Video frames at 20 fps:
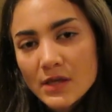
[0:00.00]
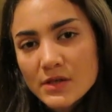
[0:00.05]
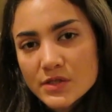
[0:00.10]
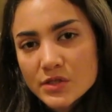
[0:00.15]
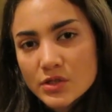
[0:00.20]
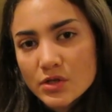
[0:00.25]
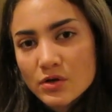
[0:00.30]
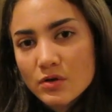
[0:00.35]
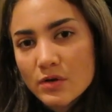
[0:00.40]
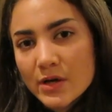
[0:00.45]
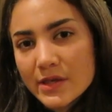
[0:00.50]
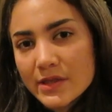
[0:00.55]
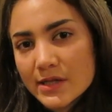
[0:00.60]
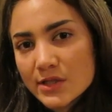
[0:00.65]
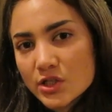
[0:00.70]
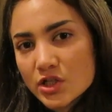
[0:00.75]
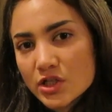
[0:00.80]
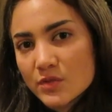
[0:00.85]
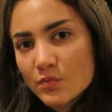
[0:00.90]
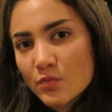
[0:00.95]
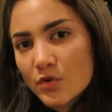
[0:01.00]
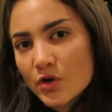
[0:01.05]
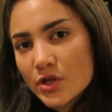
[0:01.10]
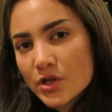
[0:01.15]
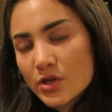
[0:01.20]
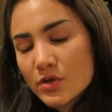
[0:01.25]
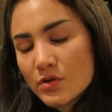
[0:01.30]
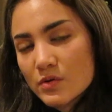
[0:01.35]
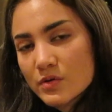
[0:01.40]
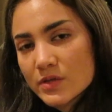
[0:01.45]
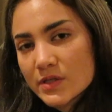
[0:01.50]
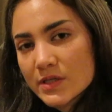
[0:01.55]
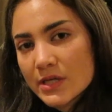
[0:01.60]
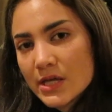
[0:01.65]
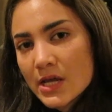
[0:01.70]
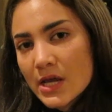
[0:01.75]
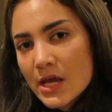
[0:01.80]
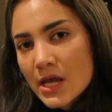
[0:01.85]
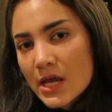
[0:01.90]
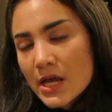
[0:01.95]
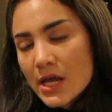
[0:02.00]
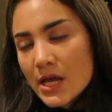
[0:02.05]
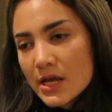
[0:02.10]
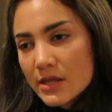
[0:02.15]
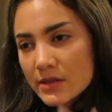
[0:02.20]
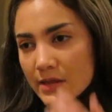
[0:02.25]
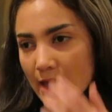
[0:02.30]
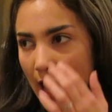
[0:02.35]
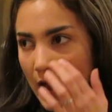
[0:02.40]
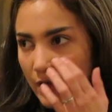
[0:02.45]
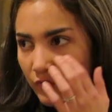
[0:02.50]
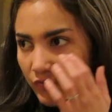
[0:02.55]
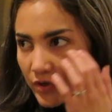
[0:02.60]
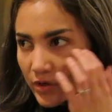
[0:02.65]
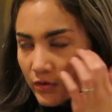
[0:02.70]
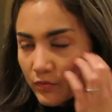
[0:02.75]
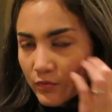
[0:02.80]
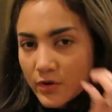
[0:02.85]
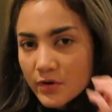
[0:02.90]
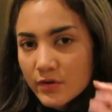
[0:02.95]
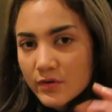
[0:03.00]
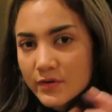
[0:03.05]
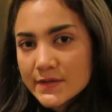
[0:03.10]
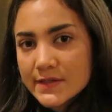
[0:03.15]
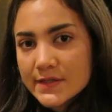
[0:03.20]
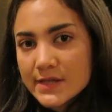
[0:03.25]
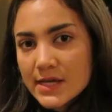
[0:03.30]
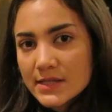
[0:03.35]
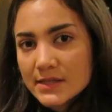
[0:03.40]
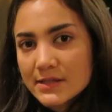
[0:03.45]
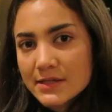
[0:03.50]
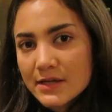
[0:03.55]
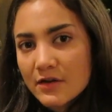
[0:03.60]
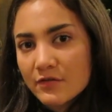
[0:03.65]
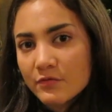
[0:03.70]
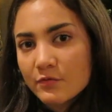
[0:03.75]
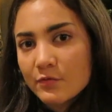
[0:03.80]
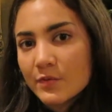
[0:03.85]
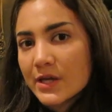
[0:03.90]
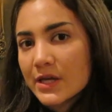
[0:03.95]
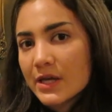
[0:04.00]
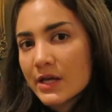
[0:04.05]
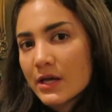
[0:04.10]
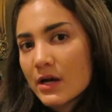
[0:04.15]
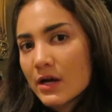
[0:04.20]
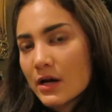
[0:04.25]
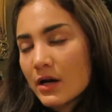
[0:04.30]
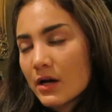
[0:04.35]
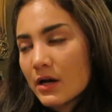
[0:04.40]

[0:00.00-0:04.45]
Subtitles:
So I think she's more used in that real world sense of being